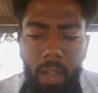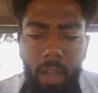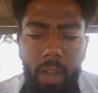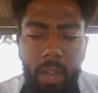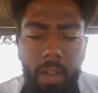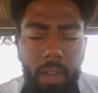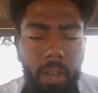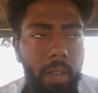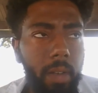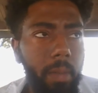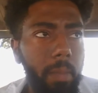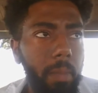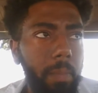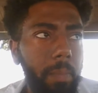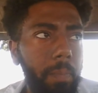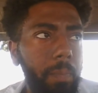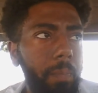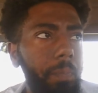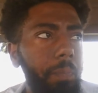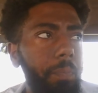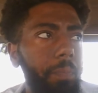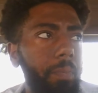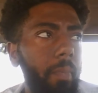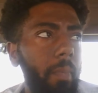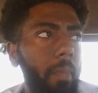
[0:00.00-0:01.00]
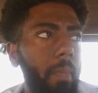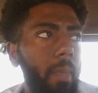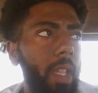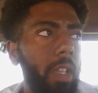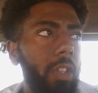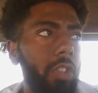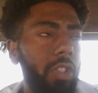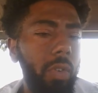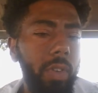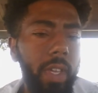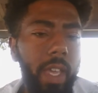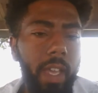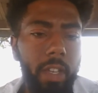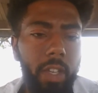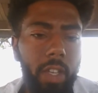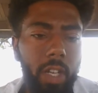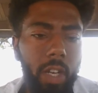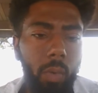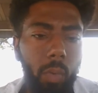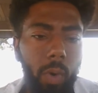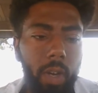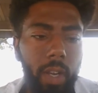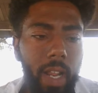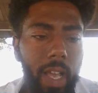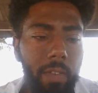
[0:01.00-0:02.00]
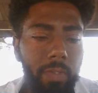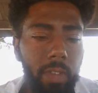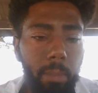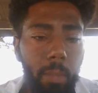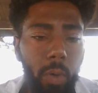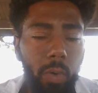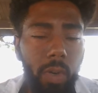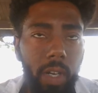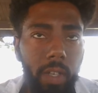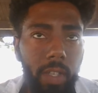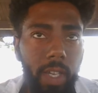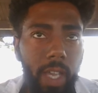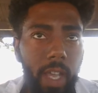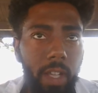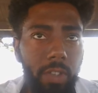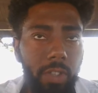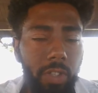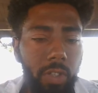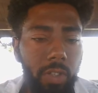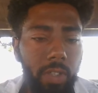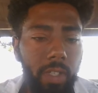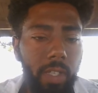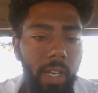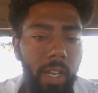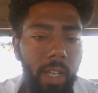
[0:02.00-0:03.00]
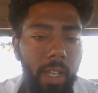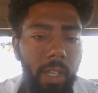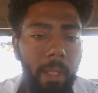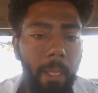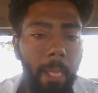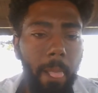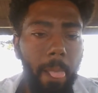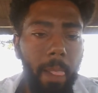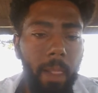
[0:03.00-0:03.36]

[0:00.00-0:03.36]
Um, so yeah, you know, we're gonna have the moon in Cancer today.